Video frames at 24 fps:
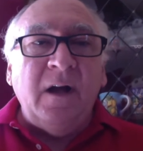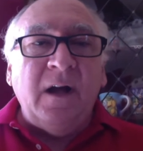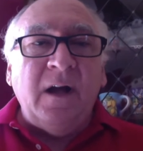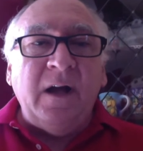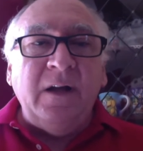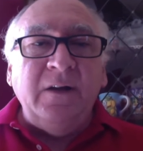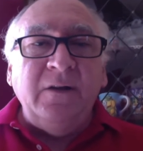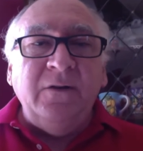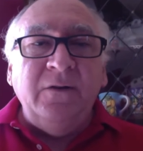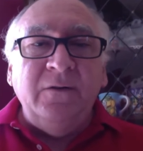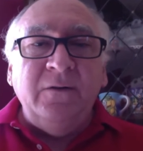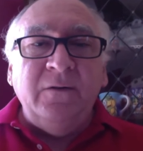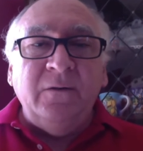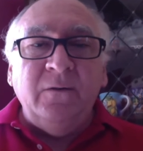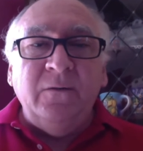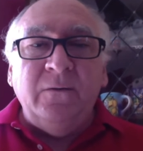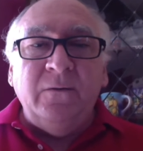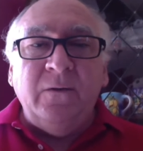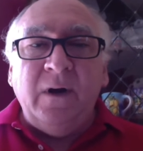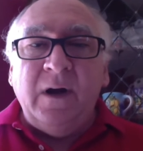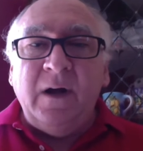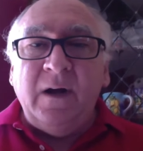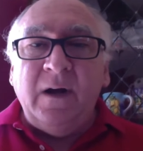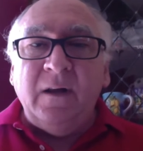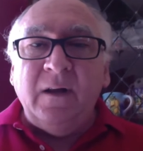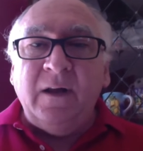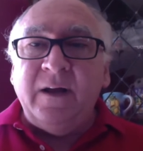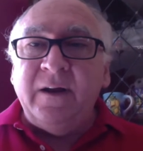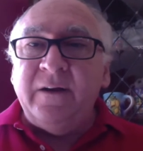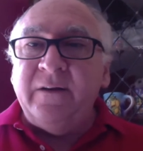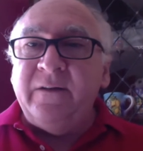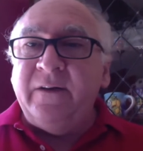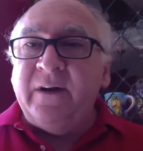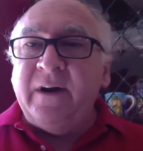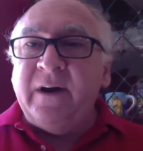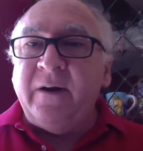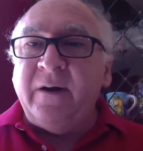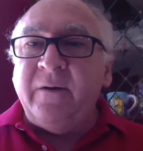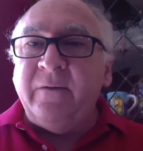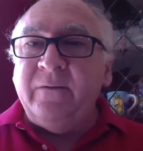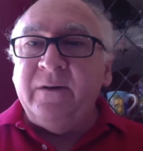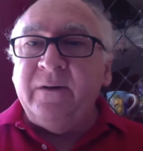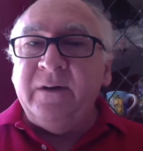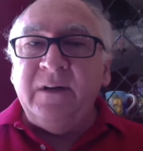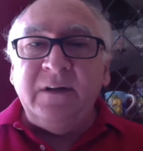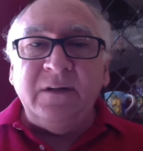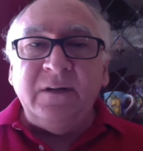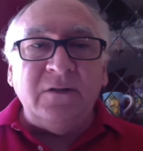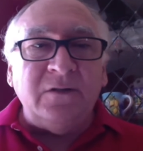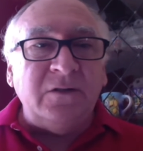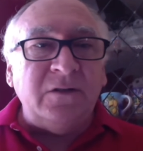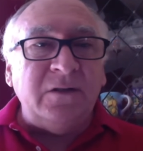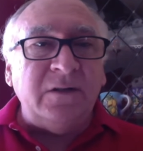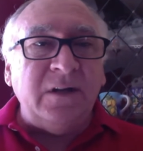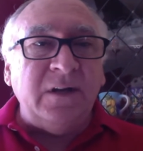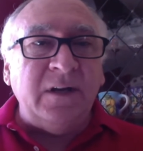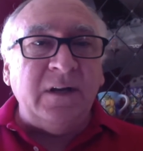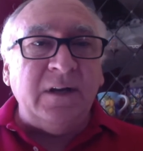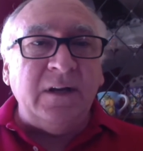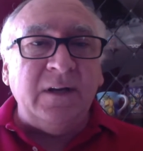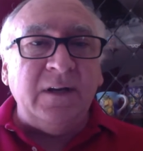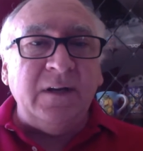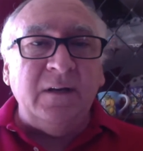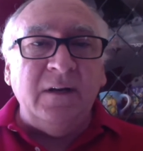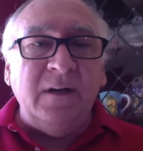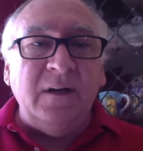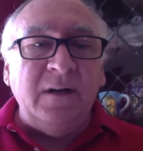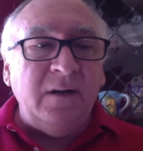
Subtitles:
I do a lot of their outreach and